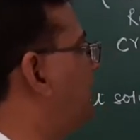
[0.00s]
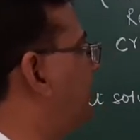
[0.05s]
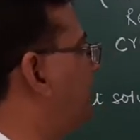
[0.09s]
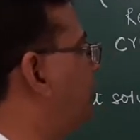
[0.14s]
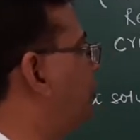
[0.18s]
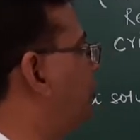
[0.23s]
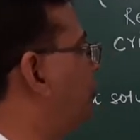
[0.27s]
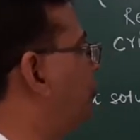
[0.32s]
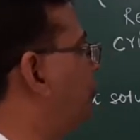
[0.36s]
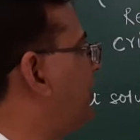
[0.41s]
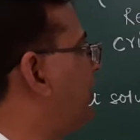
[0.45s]

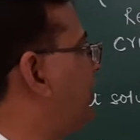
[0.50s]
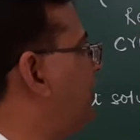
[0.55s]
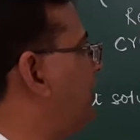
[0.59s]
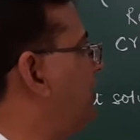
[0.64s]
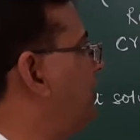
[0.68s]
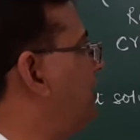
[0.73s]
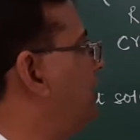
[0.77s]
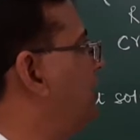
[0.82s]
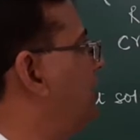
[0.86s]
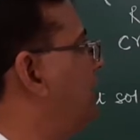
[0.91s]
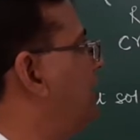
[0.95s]

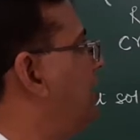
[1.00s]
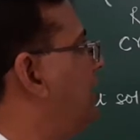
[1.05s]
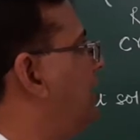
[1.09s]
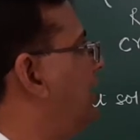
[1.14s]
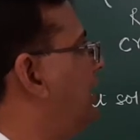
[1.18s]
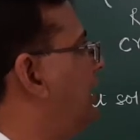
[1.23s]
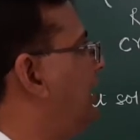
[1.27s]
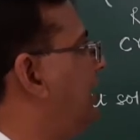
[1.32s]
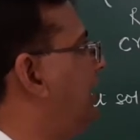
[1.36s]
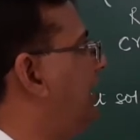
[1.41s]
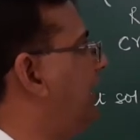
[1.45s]
hydroxide
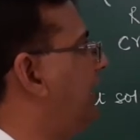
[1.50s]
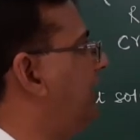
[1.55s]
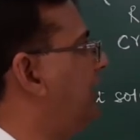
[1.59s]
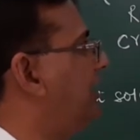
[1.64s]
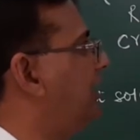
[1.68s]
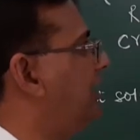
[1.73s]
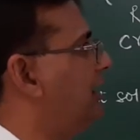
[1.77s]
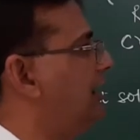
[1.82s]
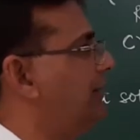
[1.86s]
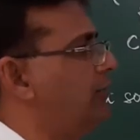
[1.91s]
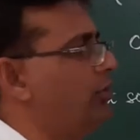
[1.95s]
and
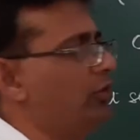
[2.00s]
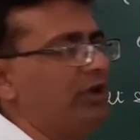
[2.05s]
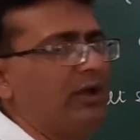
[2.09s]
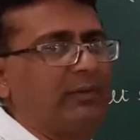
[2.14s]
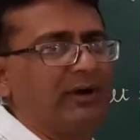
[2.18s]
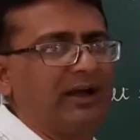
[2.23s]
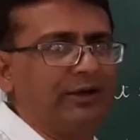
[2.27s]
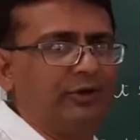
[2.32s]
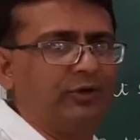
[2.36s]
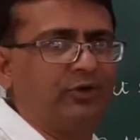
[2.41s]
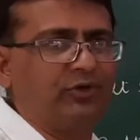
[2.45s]

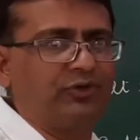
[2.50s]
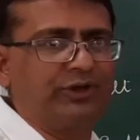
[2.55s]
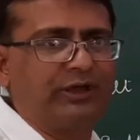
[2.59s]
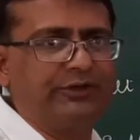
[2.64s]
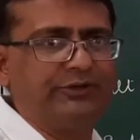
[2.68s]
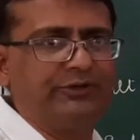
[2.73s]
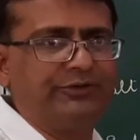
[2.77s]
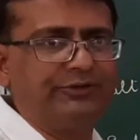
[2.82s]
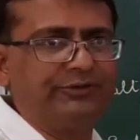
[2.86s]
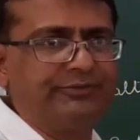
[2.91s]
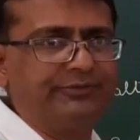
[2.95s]
ammonium
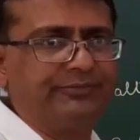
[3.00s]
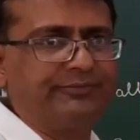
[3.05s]
hydroxide.